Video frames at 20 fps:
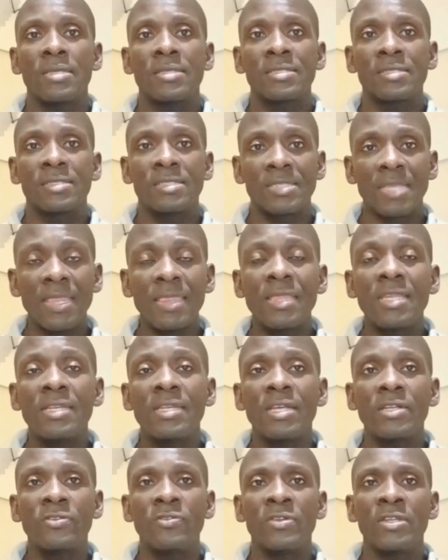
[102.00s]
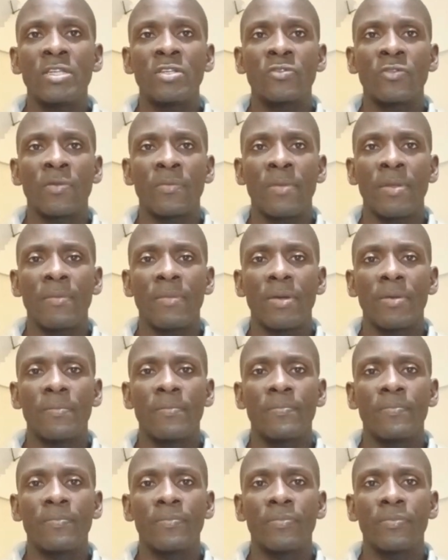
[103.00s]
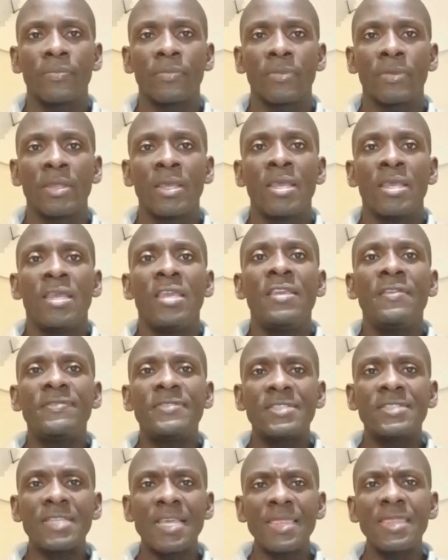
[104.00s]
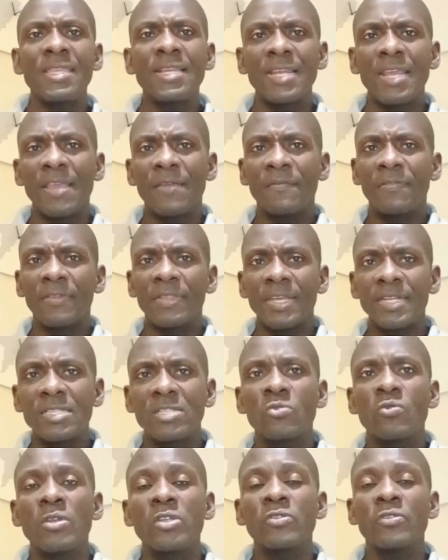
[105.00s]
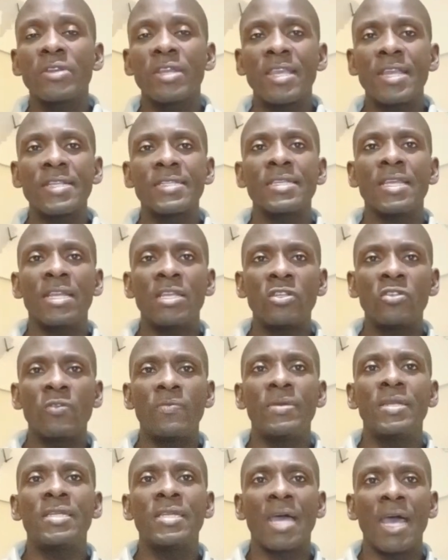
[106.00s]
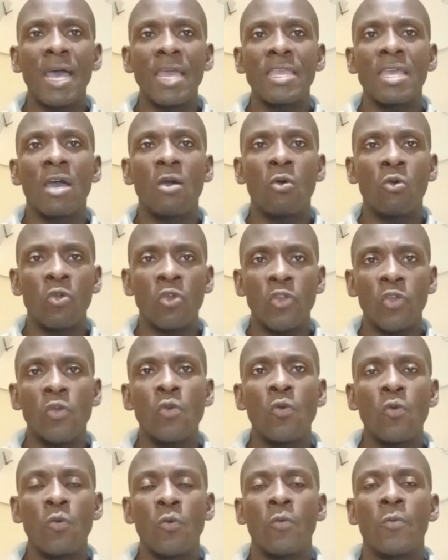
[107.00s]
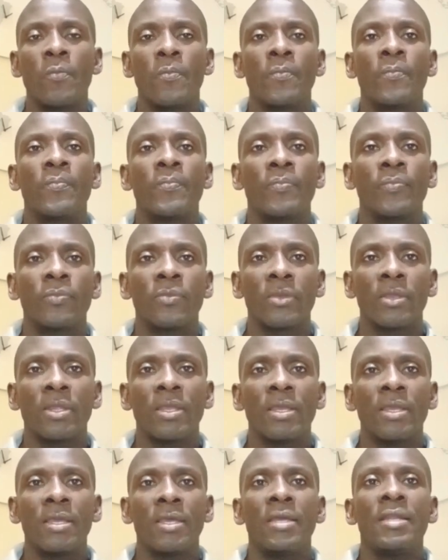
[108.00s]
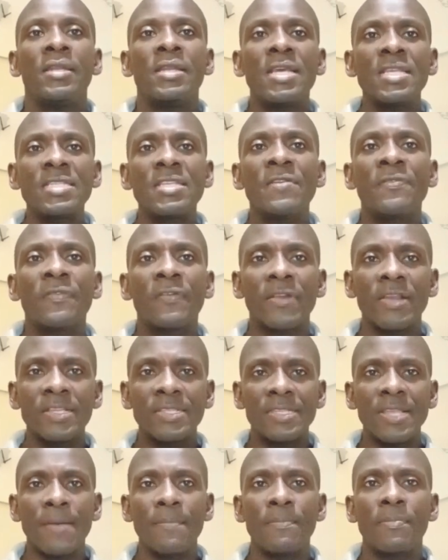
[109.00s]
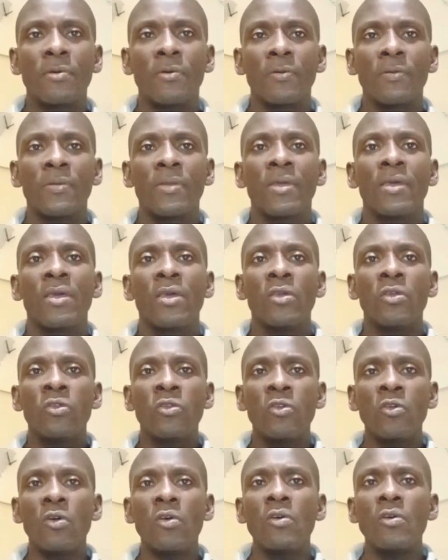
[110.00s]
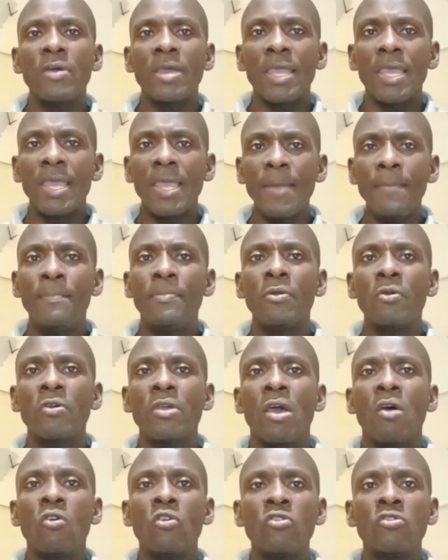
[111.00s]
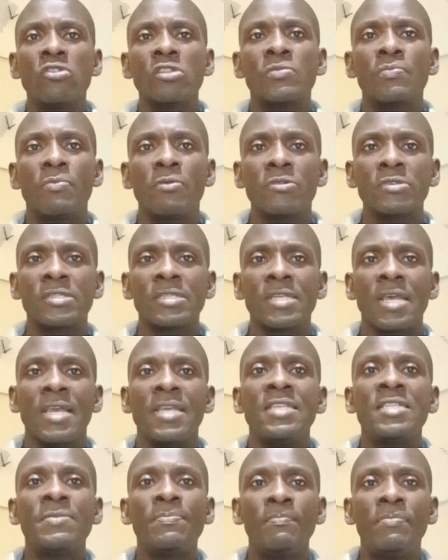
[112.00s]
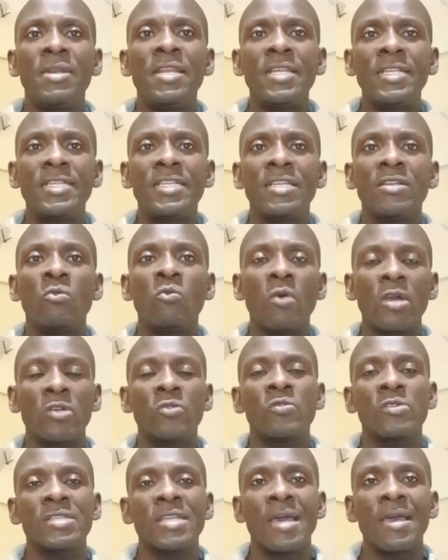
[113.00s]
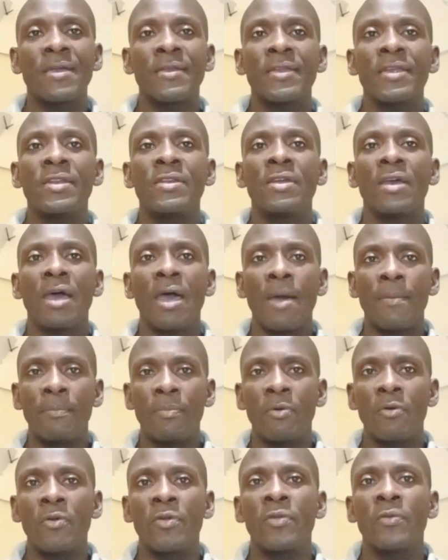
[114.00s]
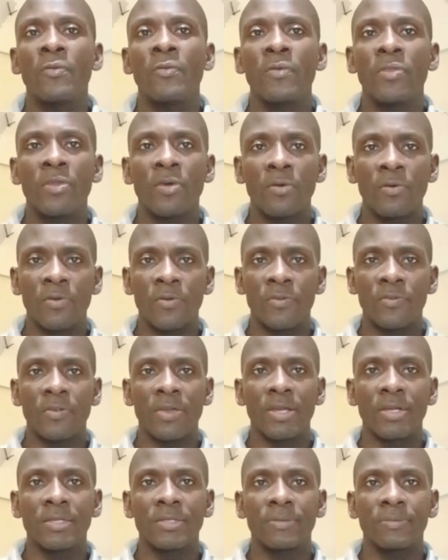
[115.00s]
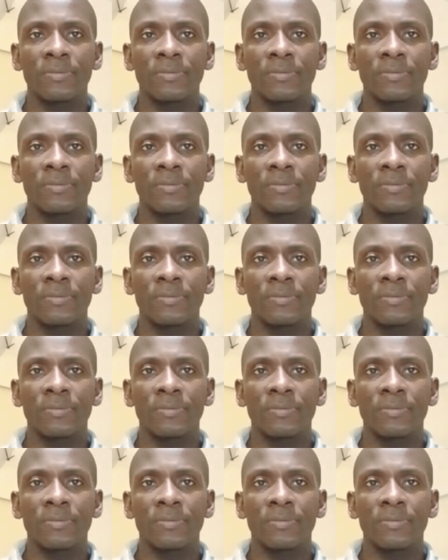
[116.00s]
Something that you need to remember. If something like for that situation gets a little bit higher on you, let's say for example, your employer or your sponsor is bleaching what was agreed upon with the contract.